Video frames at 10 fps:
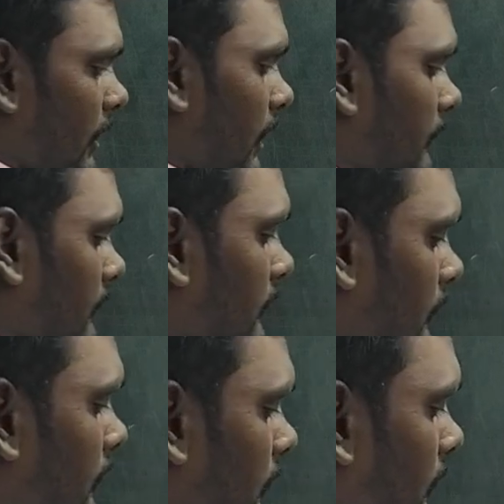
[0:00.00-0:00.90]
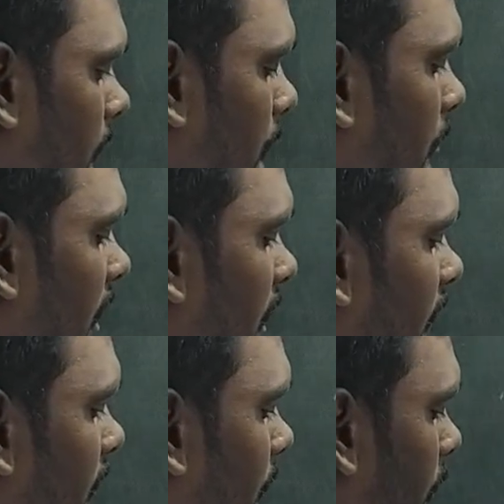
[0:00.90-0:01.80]
Okay, B
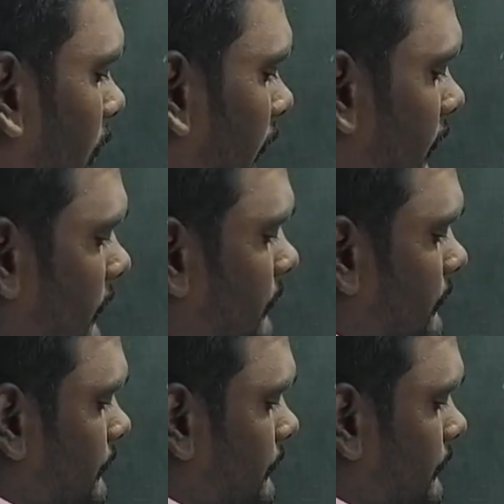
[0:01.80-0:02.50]
is the point